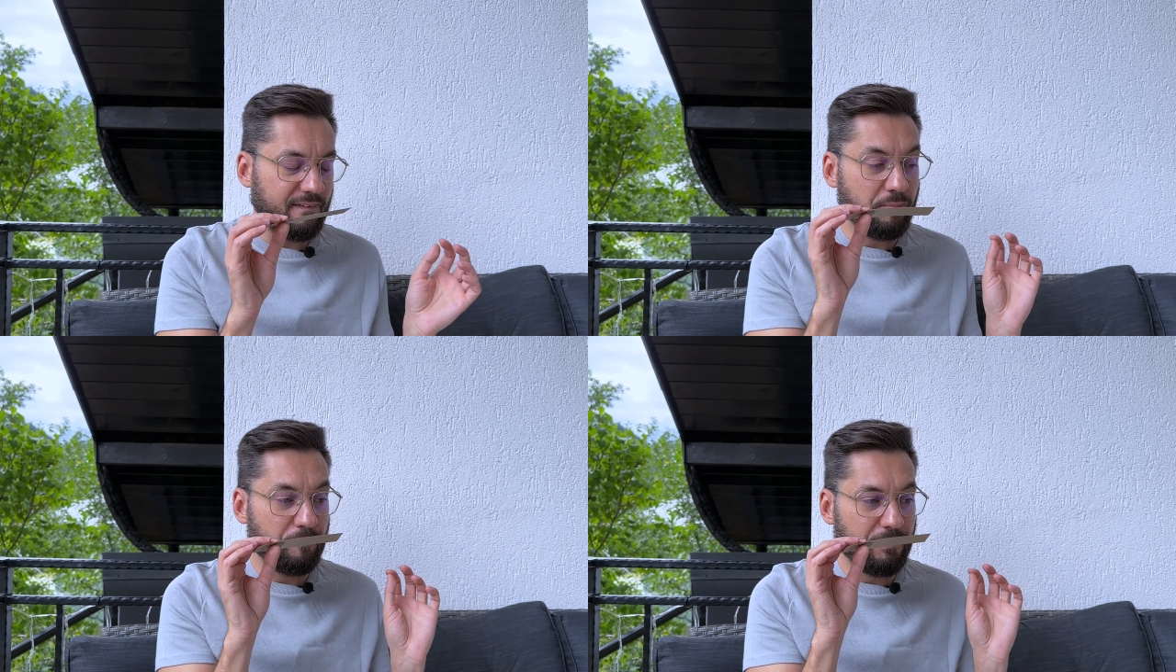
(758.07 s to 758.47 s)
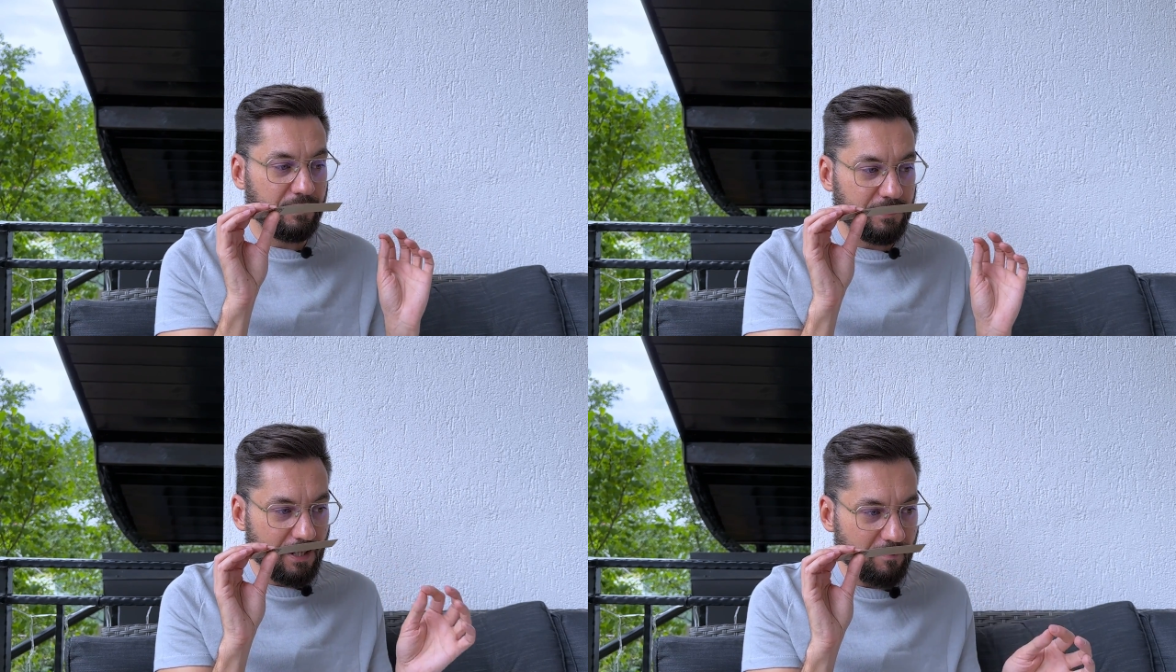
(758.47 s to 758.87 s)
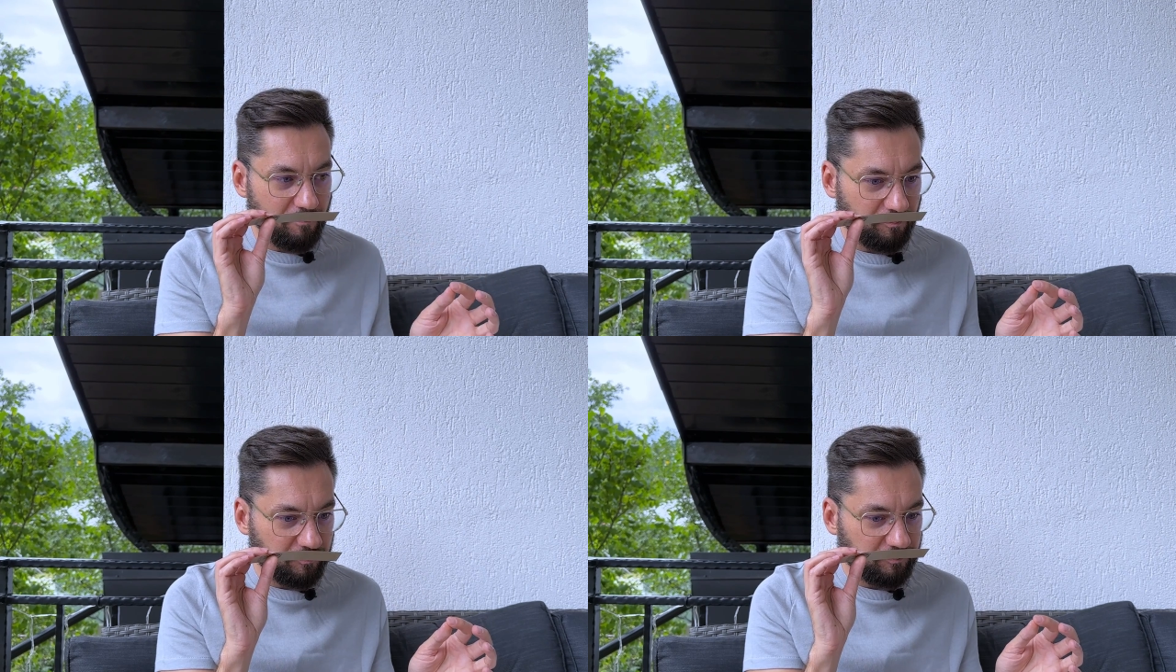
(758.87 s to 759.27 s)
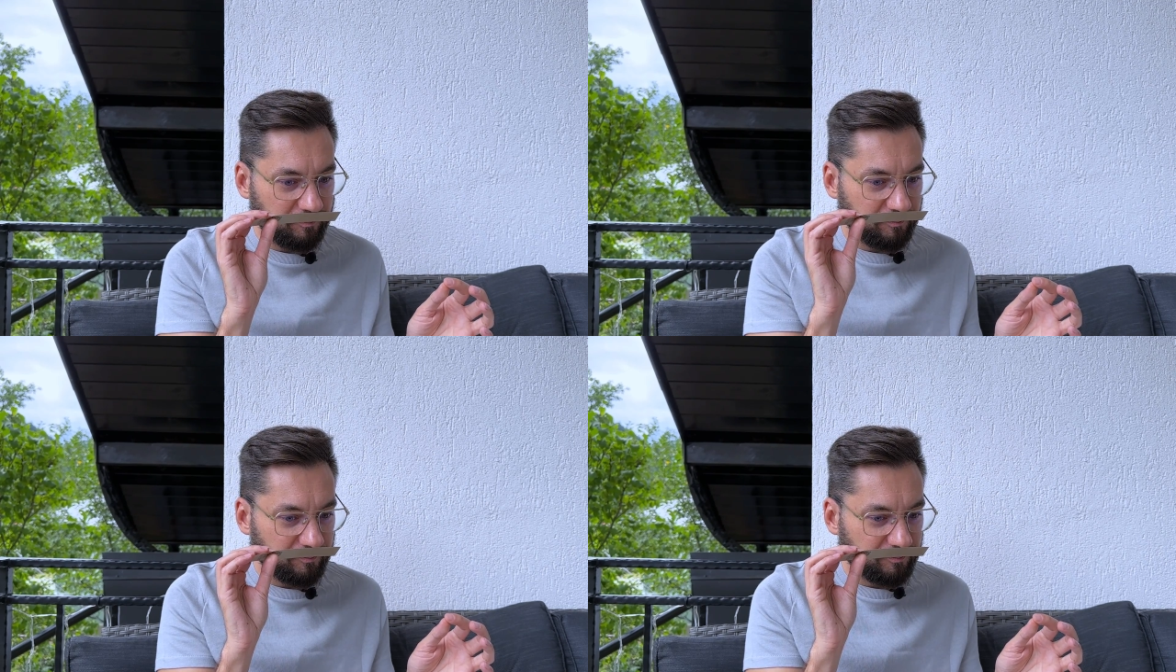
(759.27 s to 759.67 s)
the plum
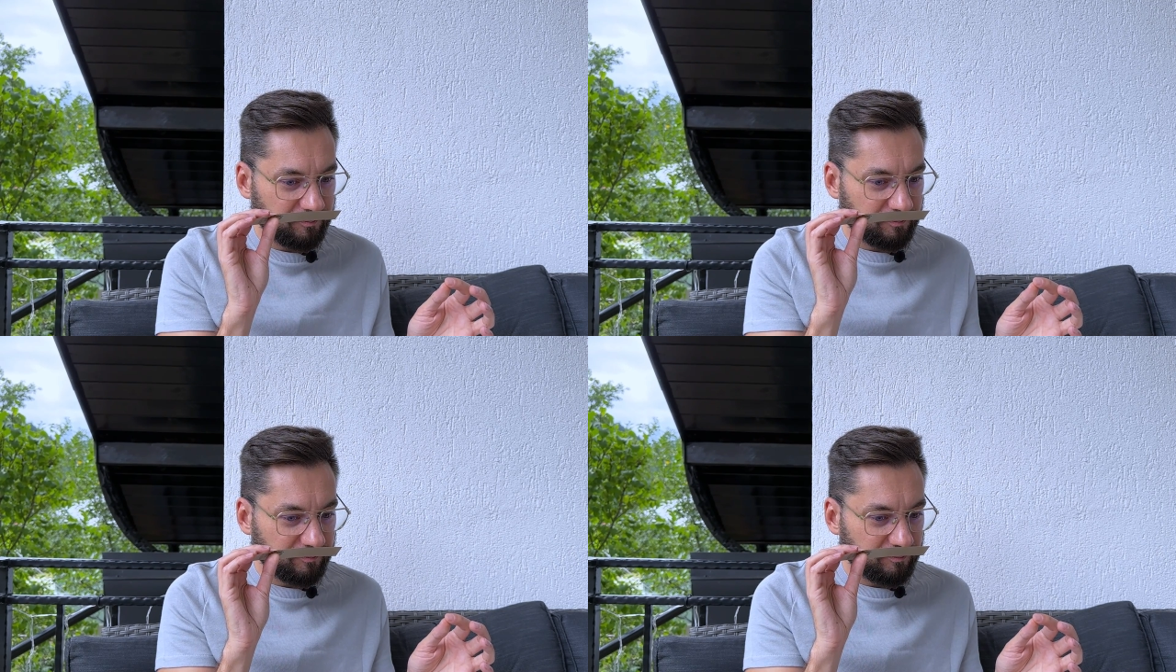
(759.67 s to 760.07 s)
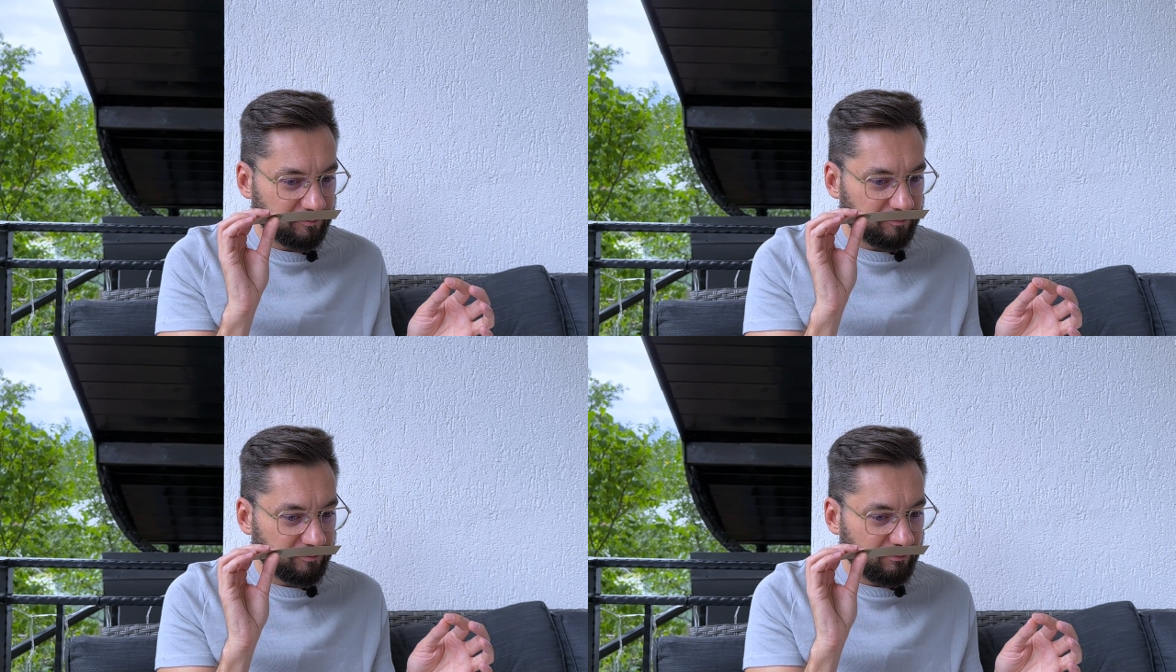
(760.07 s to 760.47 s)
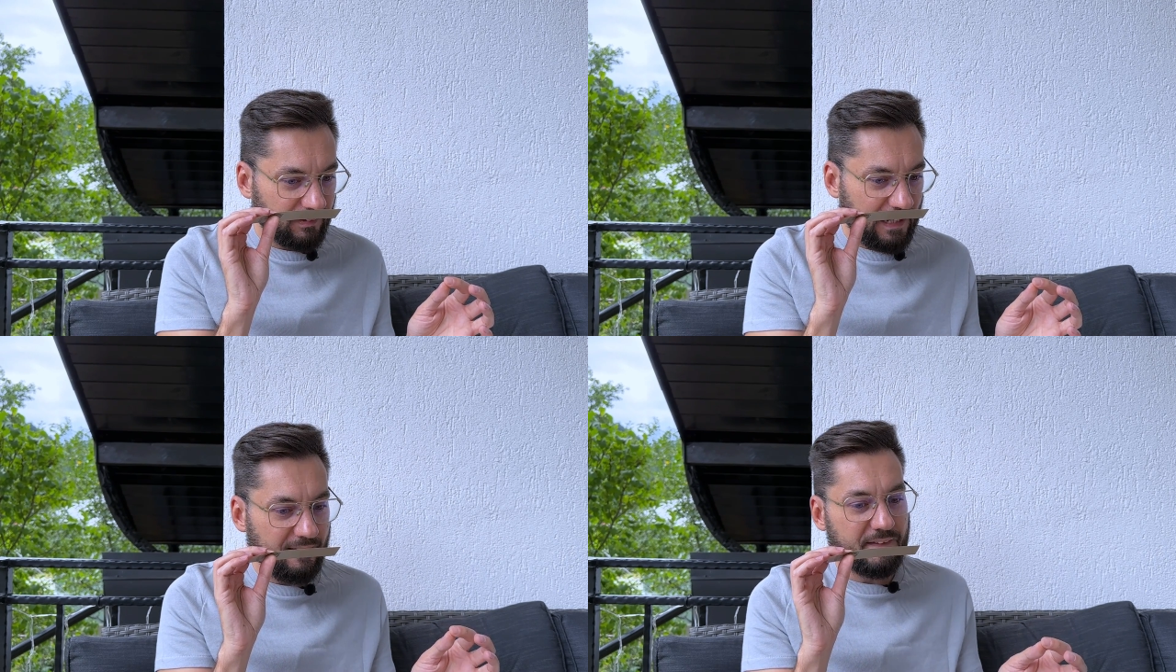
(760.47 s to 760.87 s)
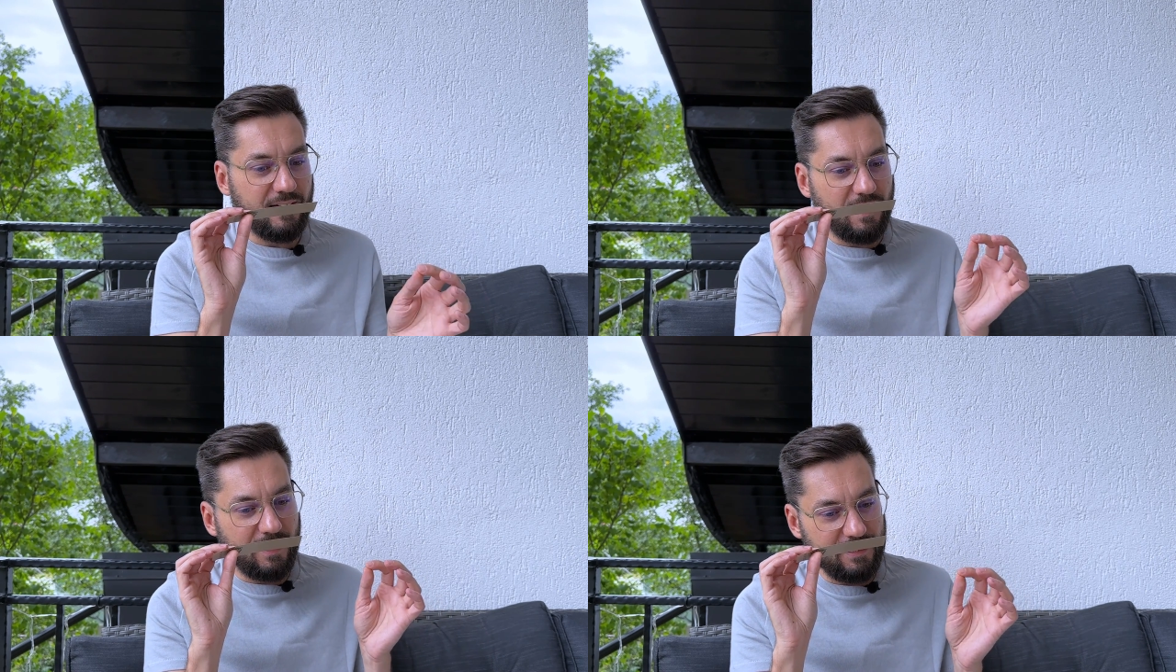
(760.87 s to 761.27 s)
and the
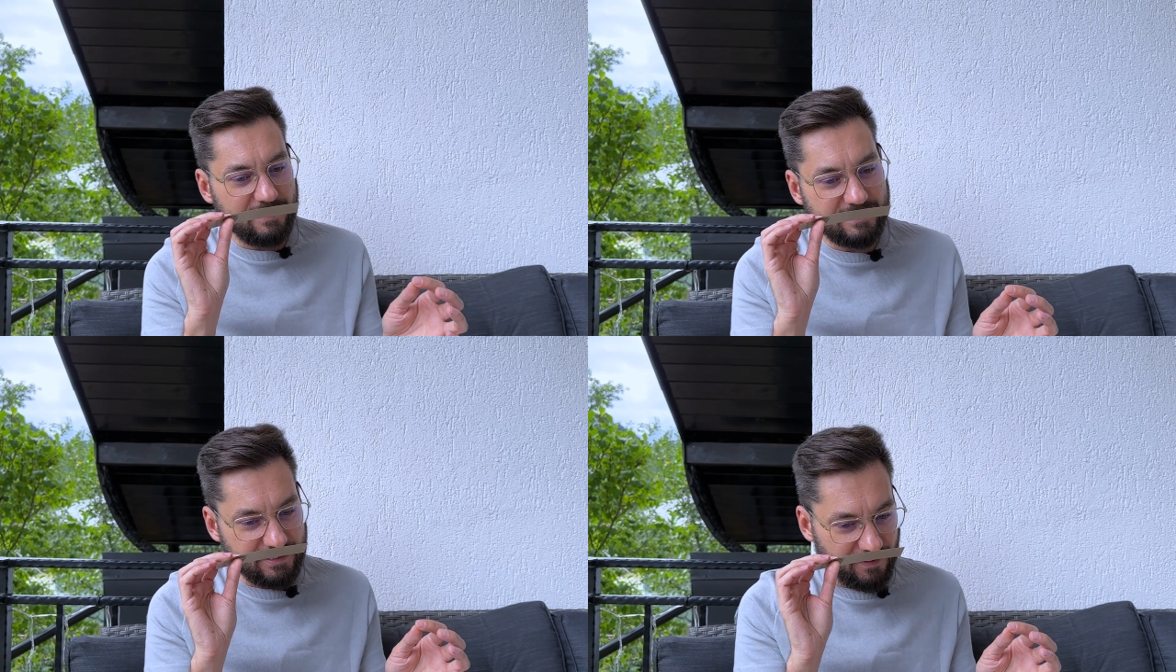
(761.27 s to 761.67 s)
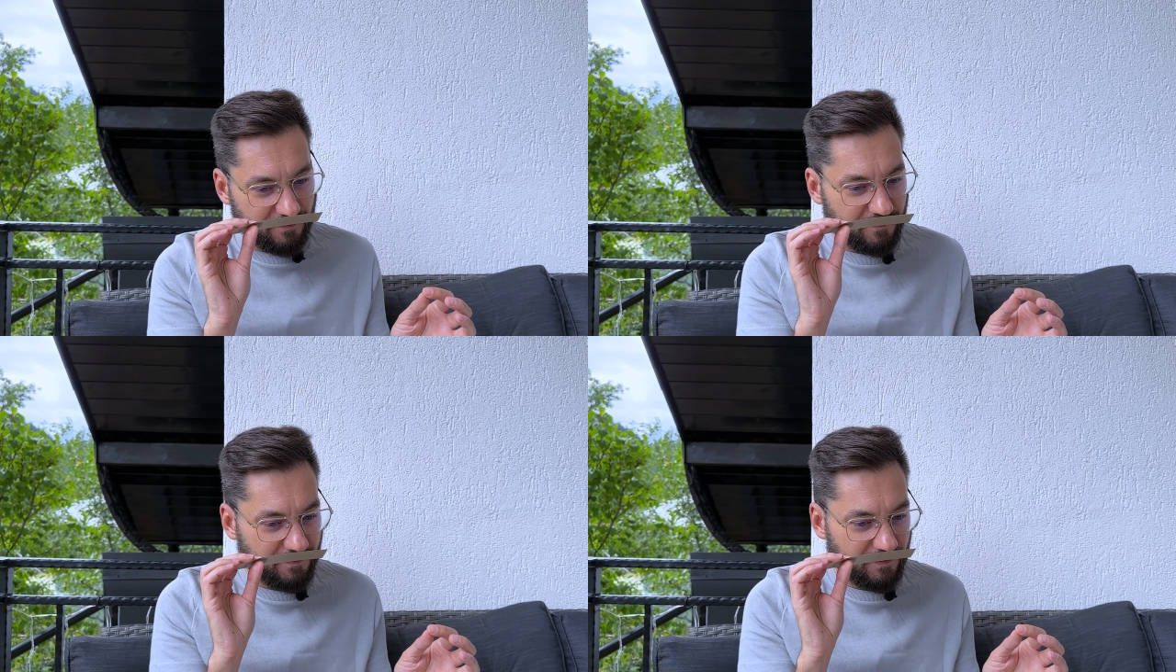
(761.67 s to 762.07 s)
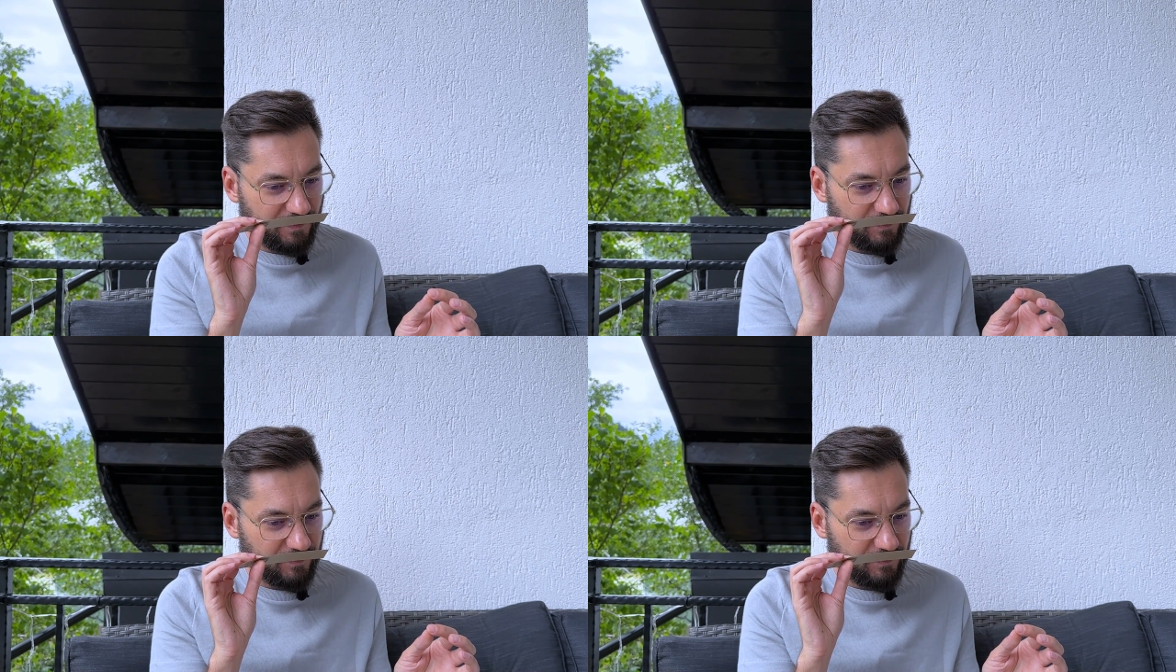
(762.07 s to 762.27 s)
hyacinth,